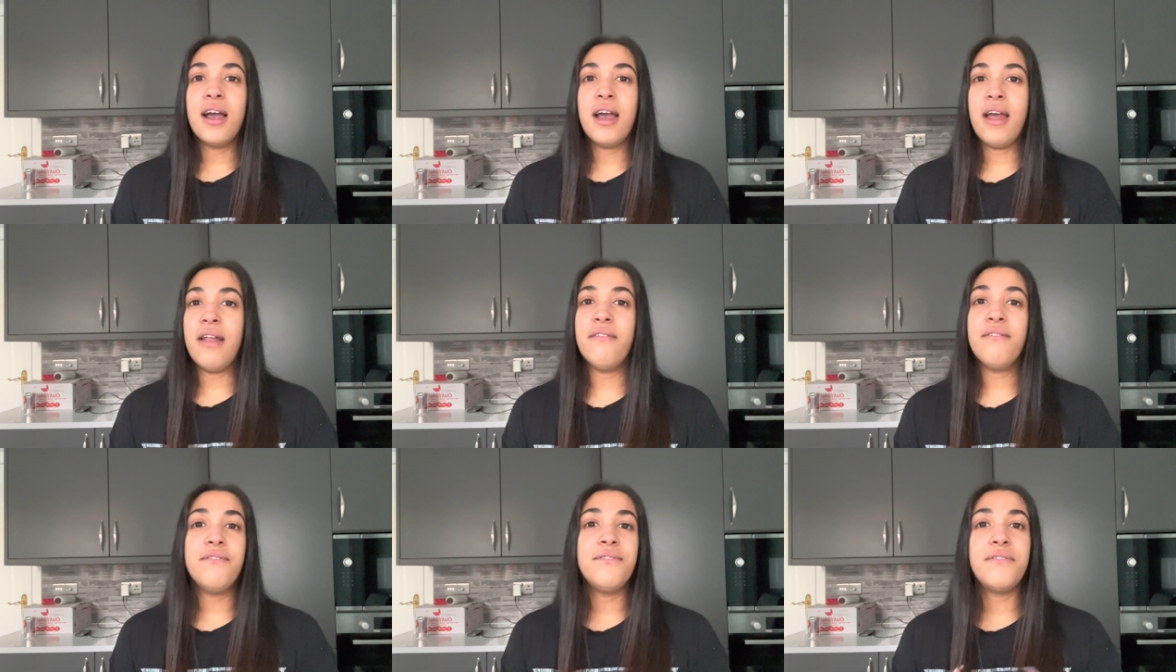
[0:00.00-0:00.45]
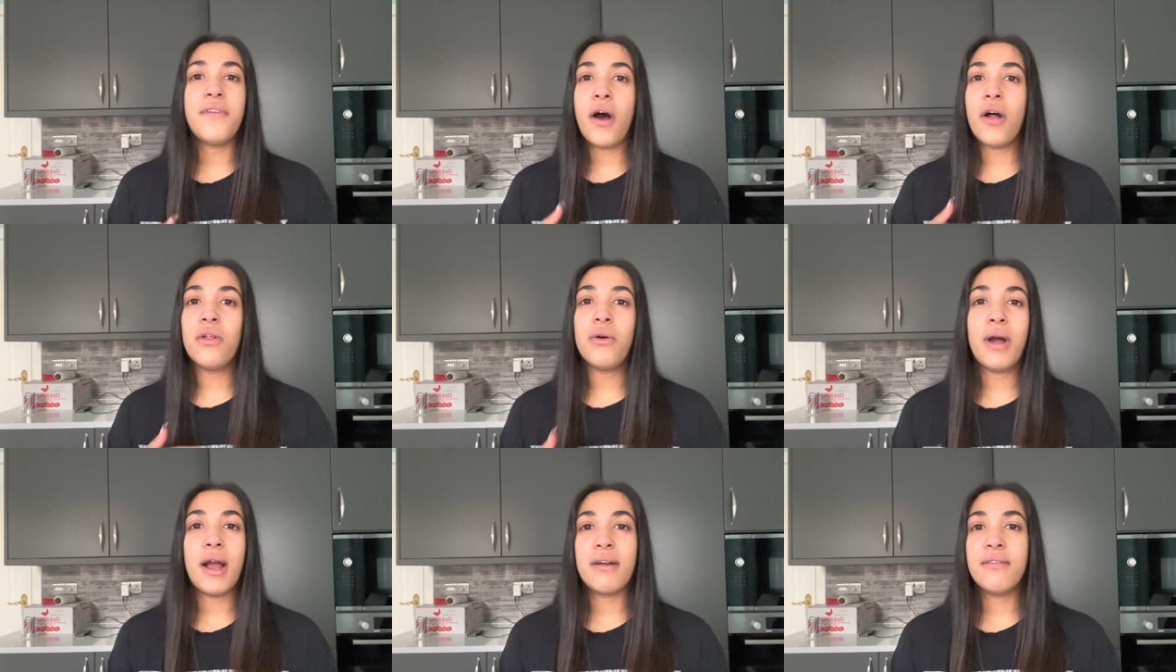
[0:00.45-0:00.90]
and
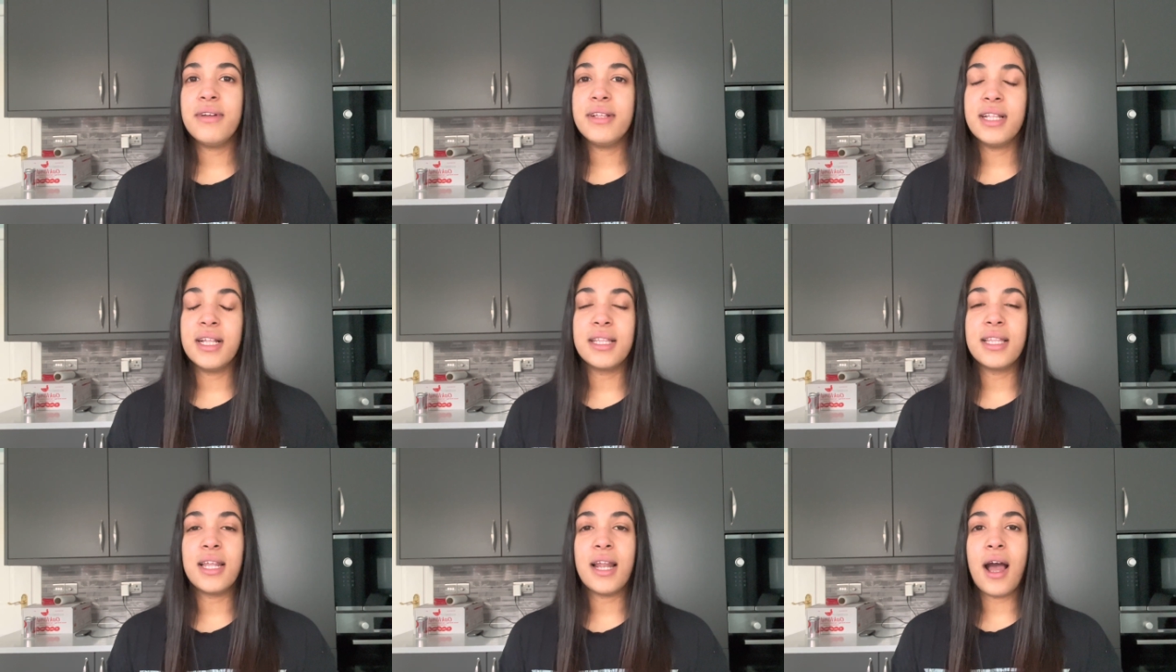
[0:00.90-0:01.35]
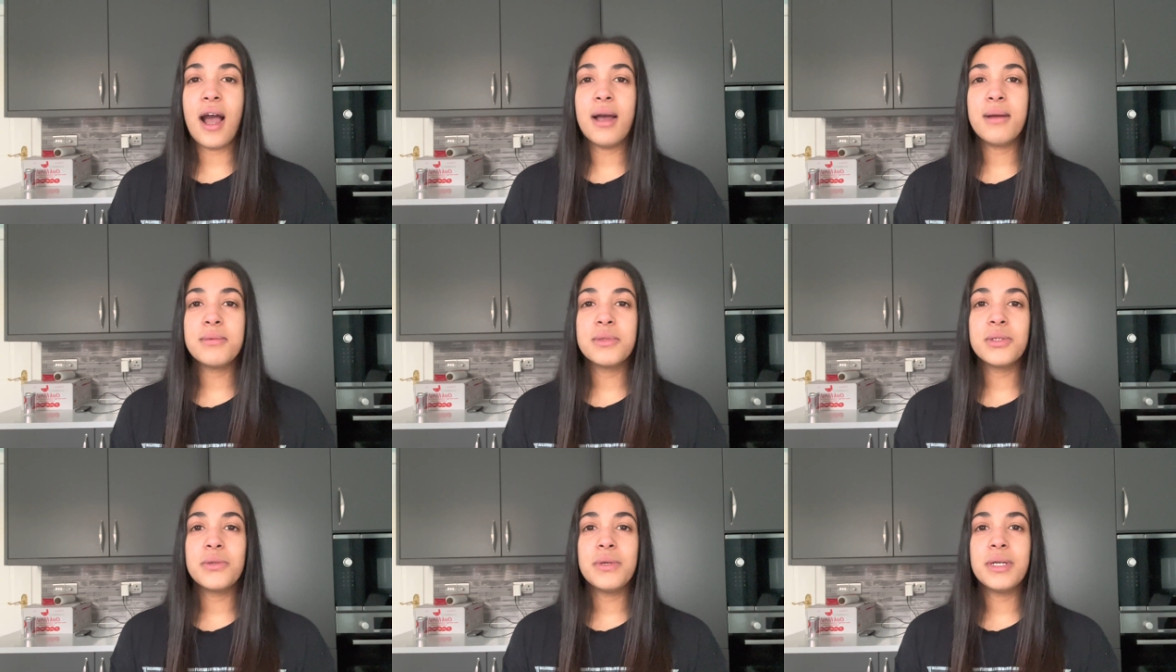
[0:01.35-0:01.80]
follow everything that
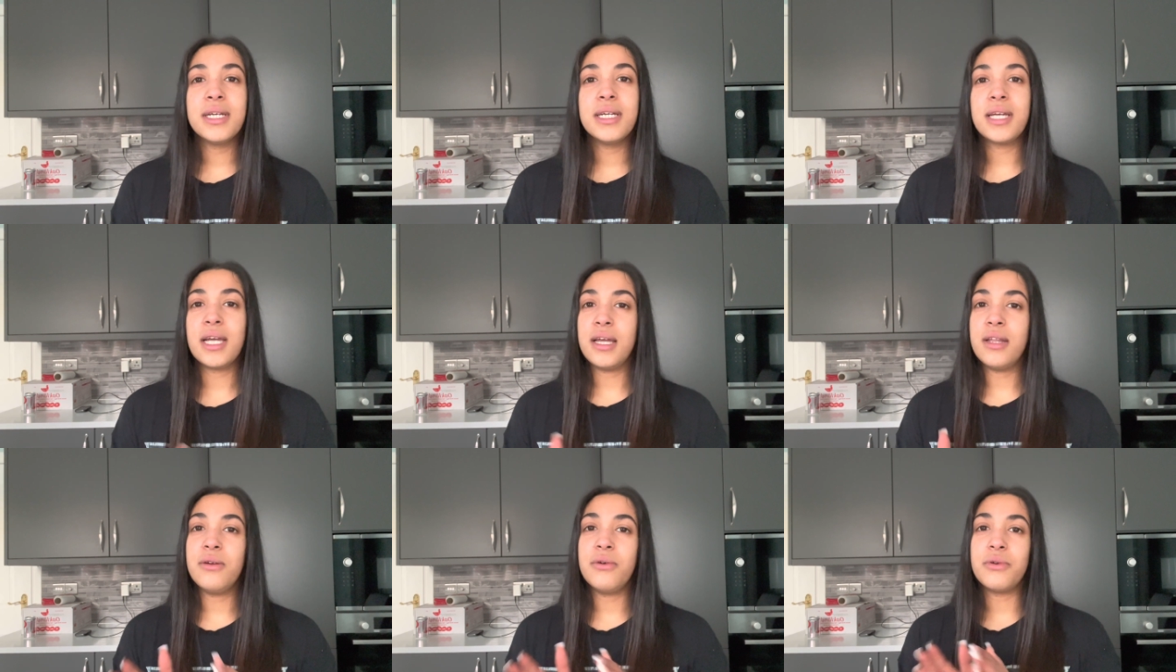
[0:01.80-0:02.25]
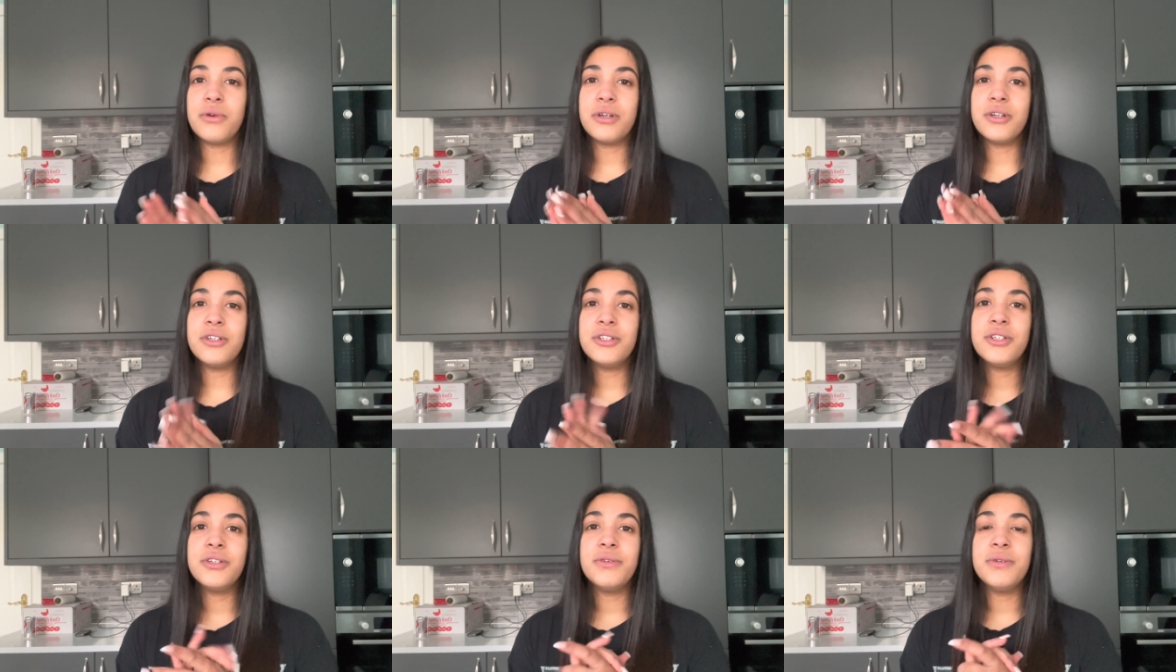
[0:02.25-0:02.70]
I'm doing in
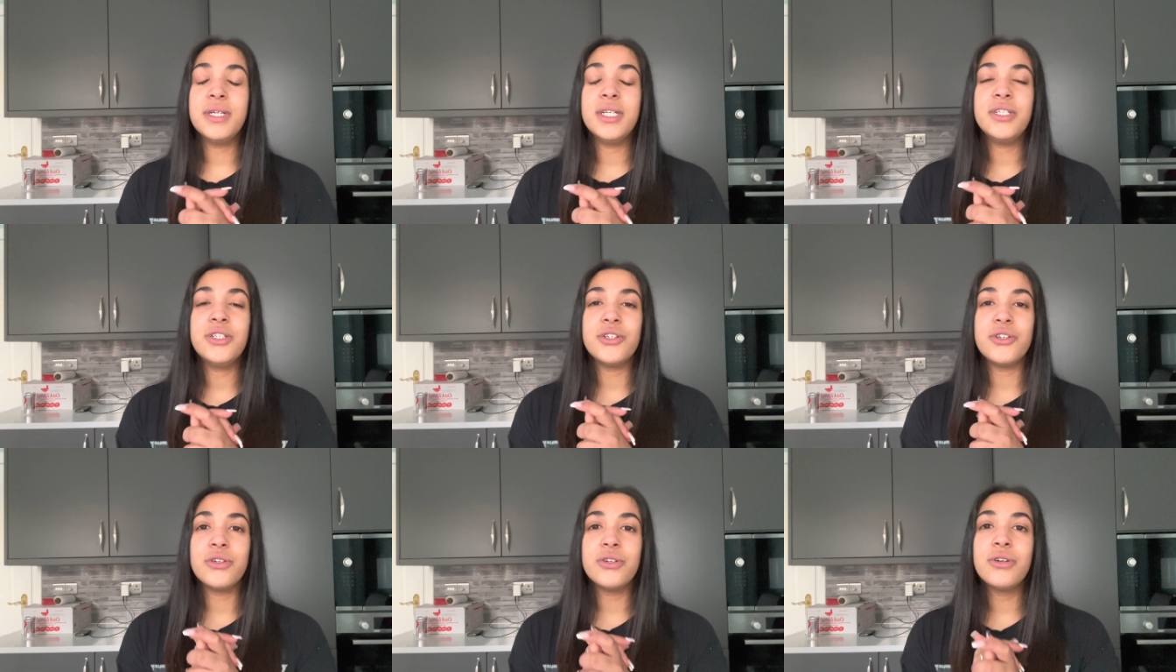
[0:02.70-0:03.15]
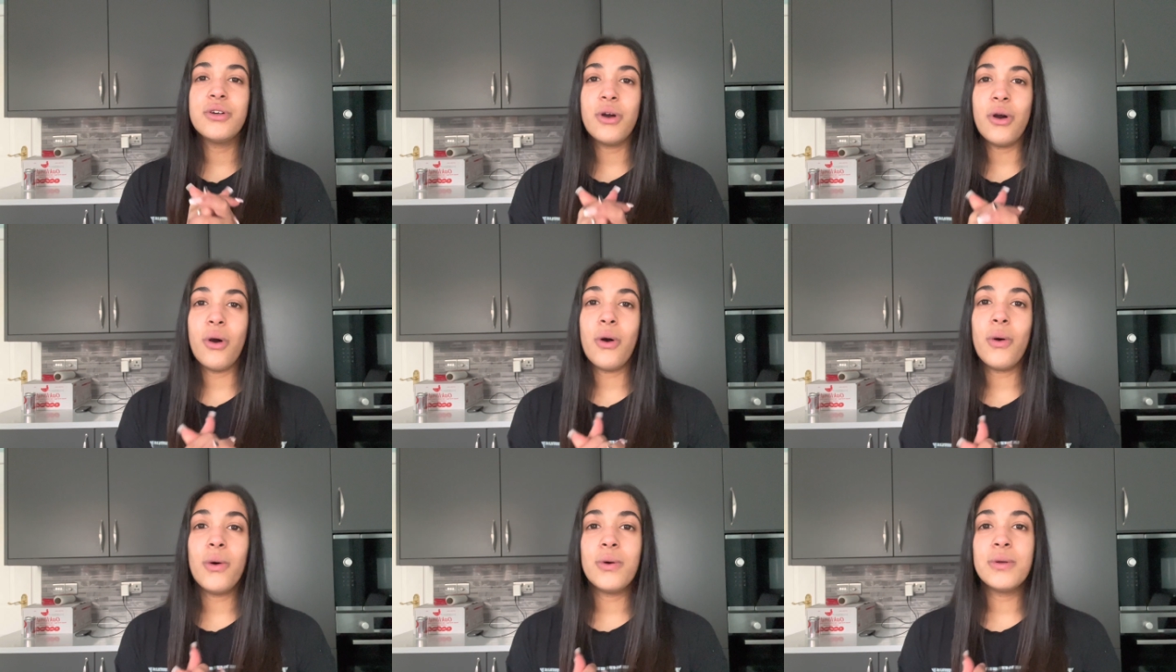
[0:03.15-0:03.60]
order to reach your
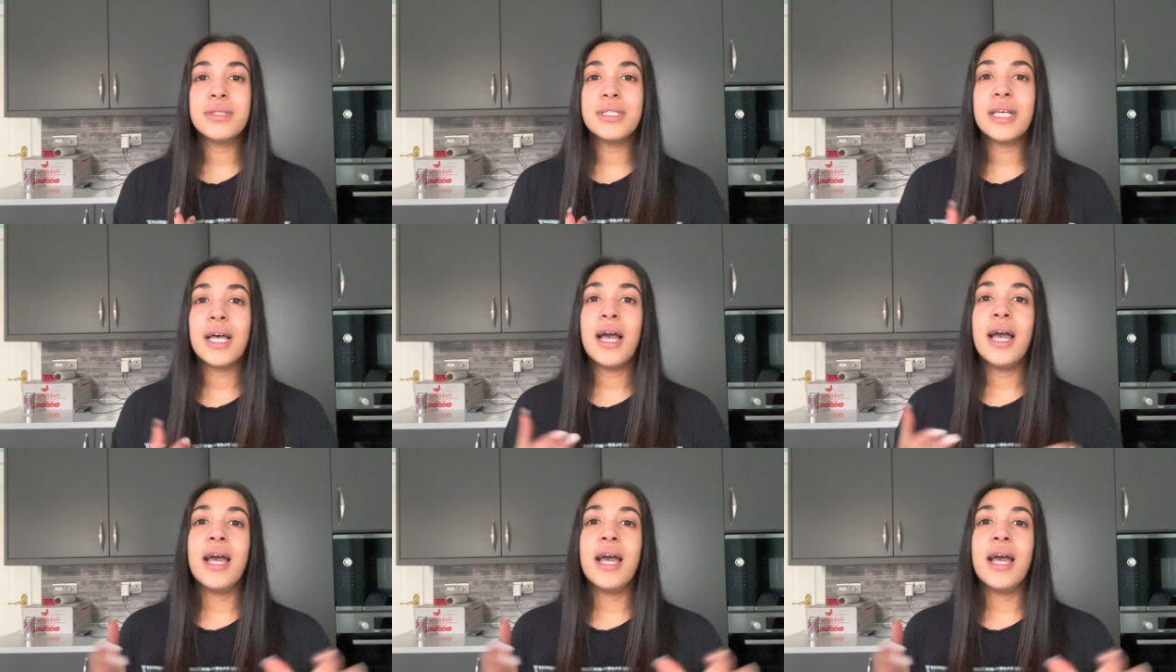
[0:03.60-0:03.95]
goals.